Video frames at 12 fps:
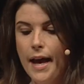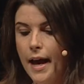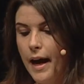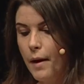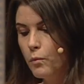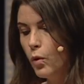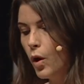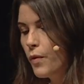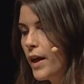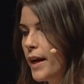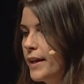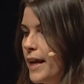and what
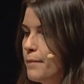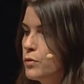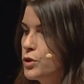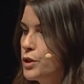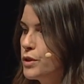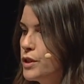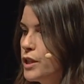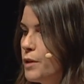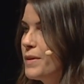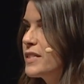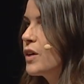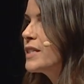that enables you to do
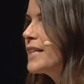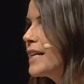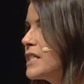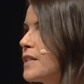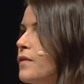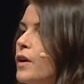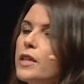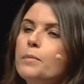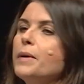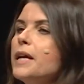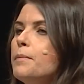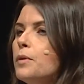is identify the
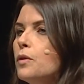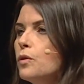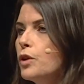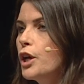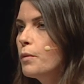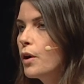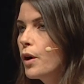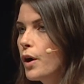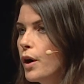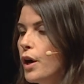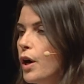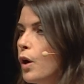people who are